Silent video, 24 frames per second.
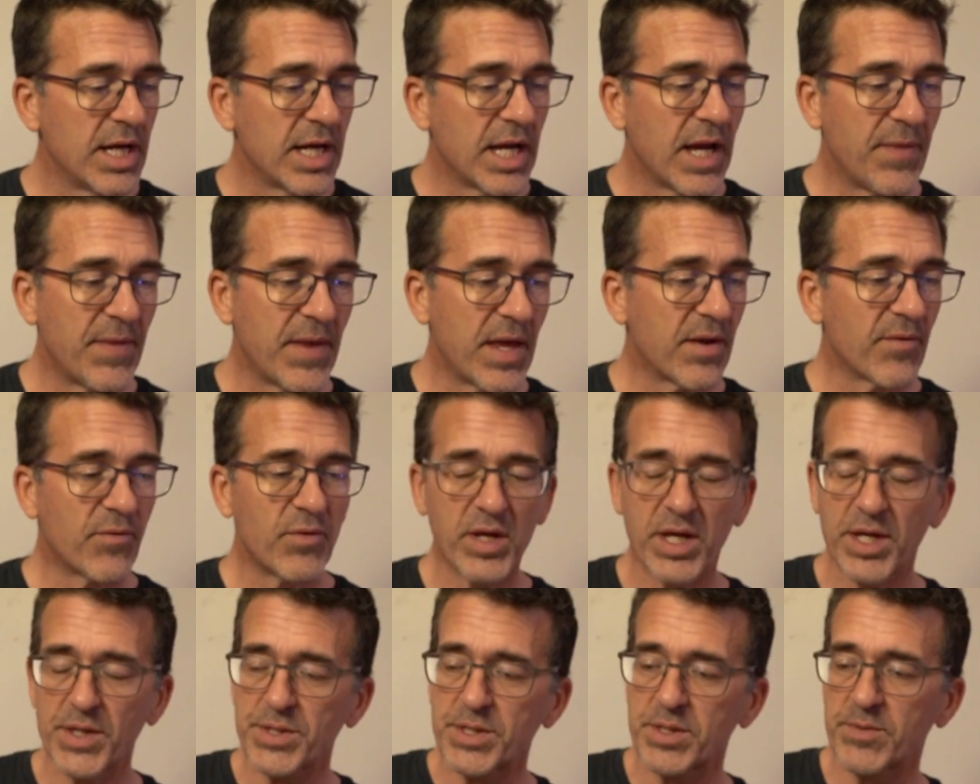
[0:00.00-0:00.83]
And then if we
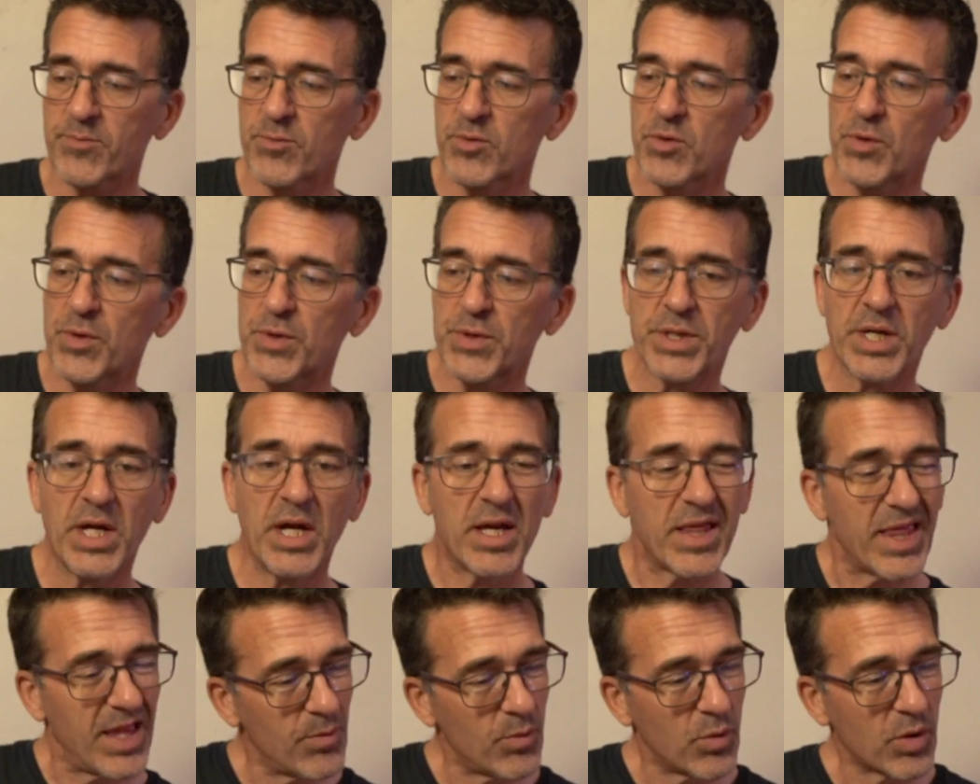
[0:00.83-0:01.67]
get some roots,
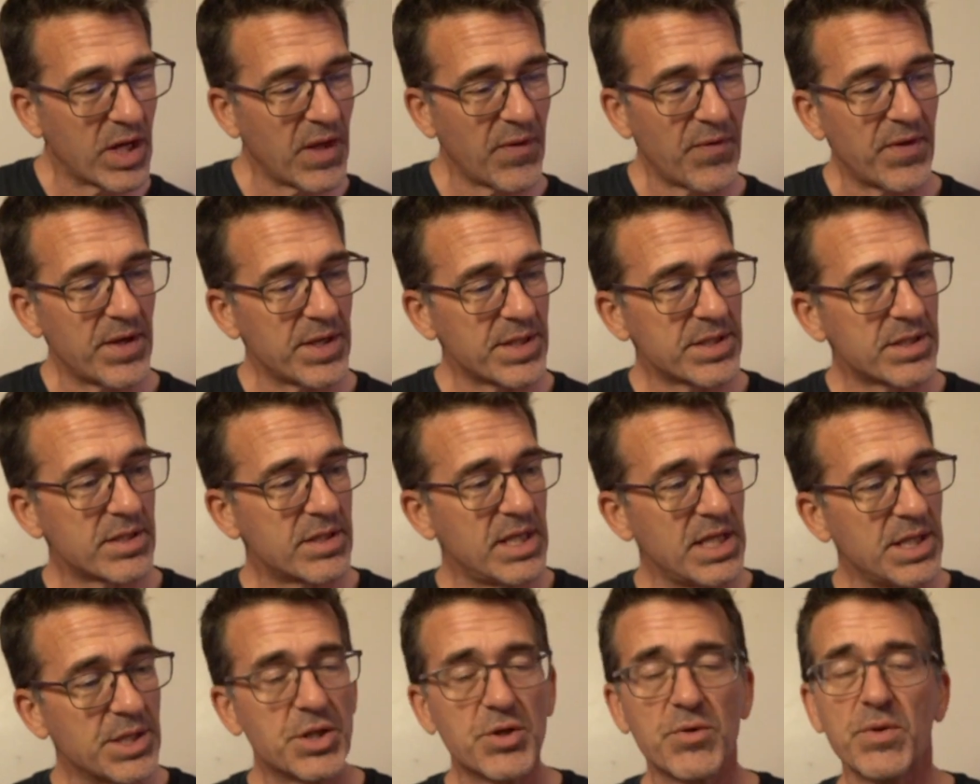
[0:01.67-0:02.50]
then we'll get
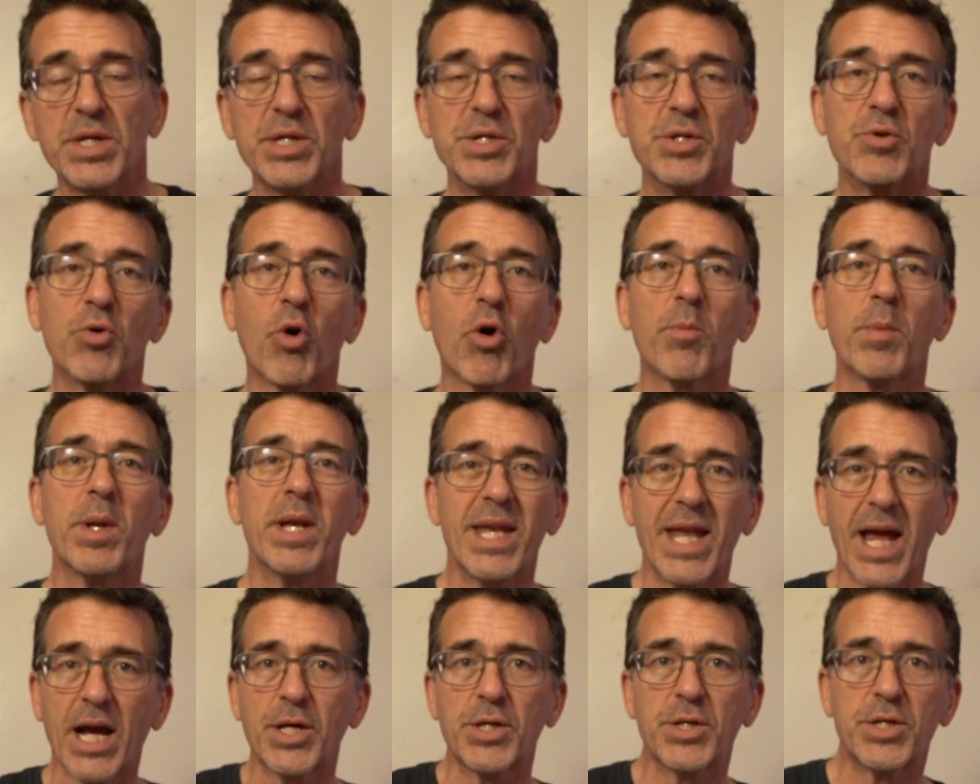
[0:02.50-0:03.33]
these trees
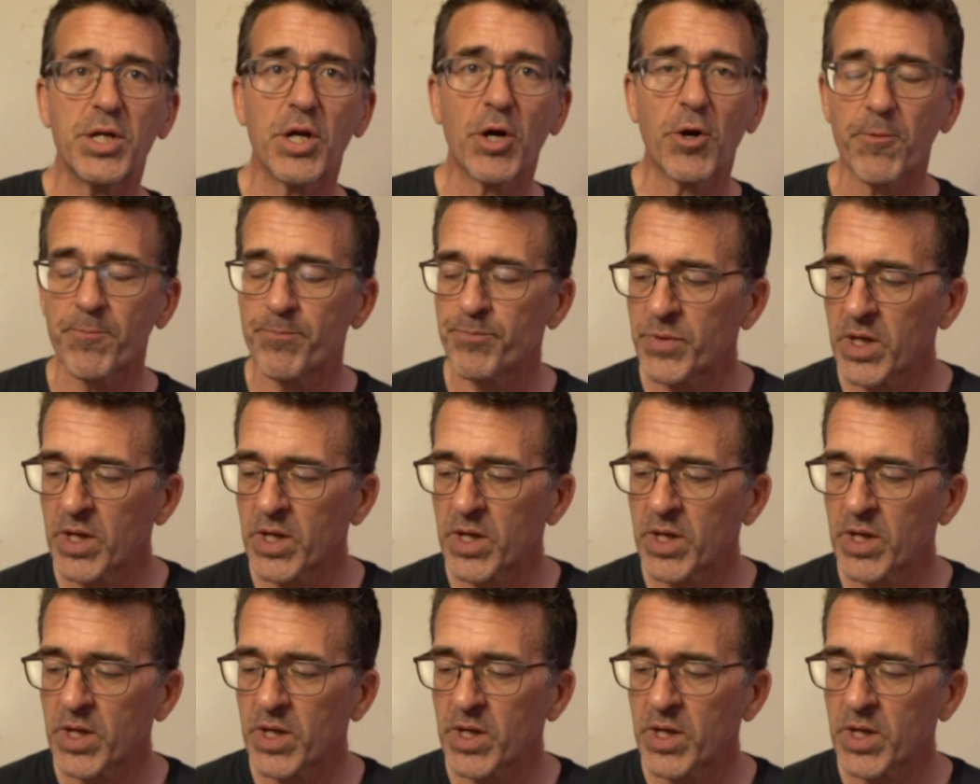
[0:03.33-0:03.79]
dormant next year.